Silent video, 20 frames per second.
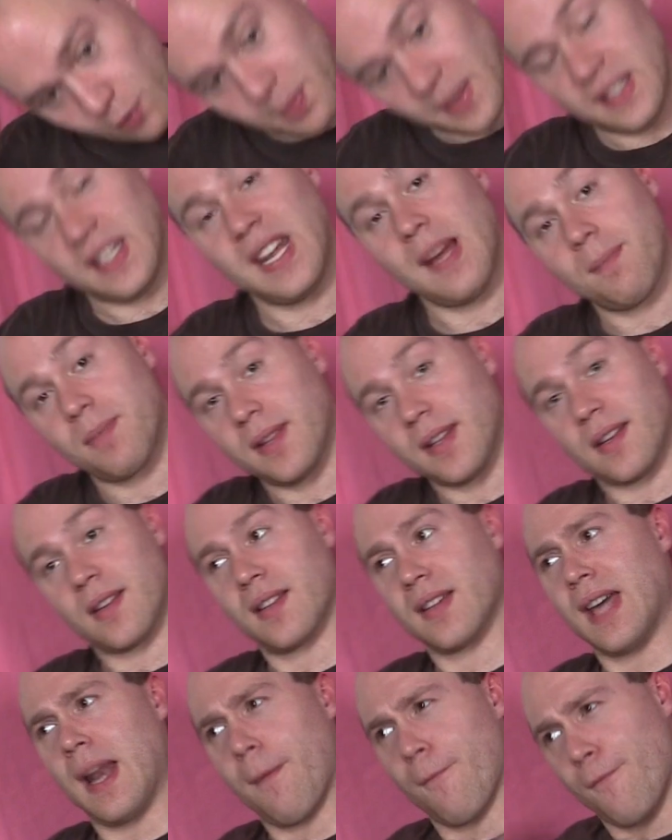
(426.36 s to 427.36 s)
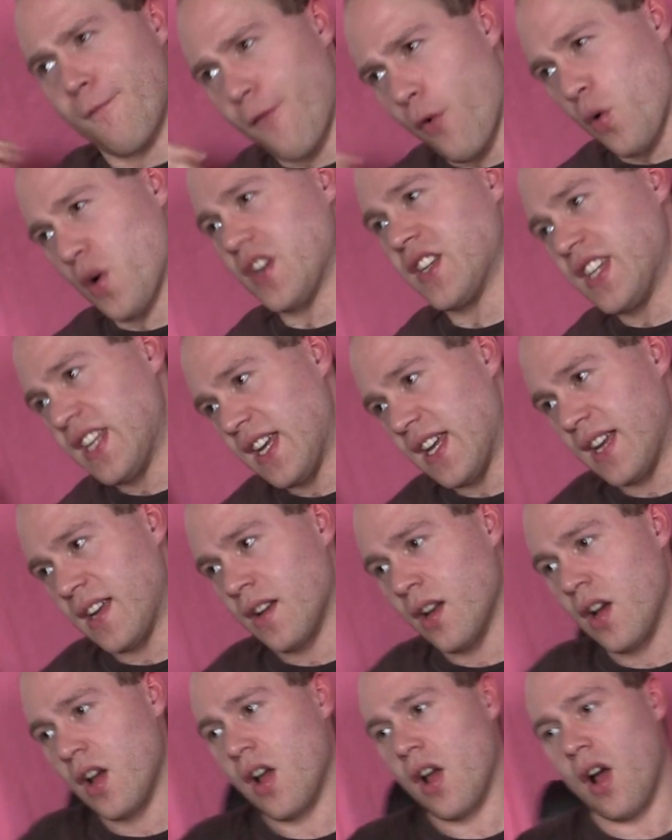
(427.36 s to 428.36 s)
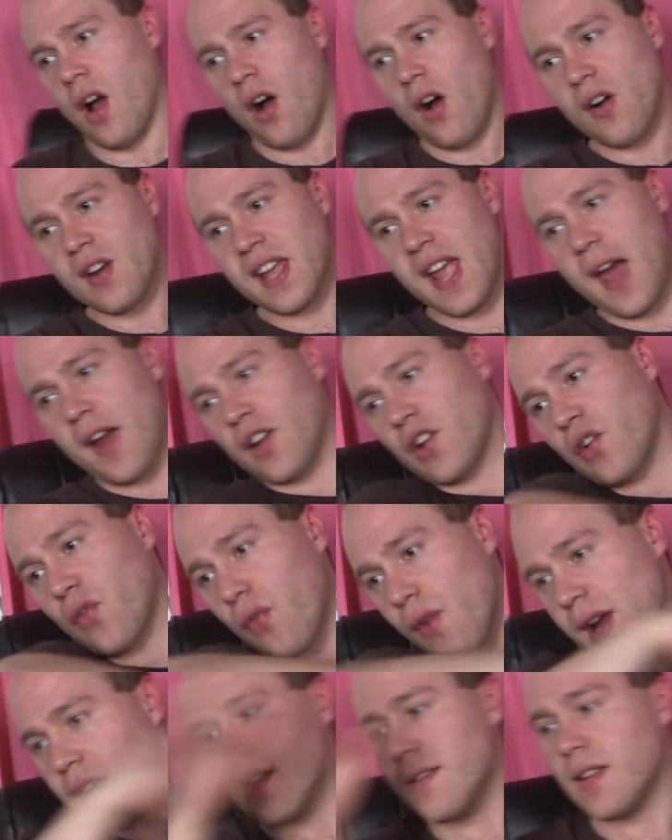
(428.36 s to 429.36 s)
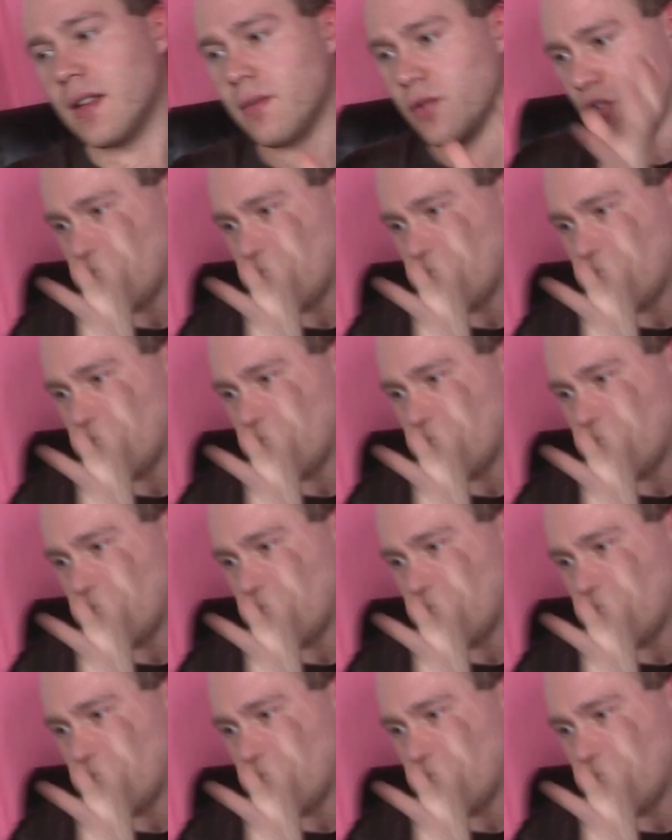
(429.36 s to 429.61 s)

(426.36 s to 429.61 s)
bit tipsy because again, I'm 14. Already had a crazy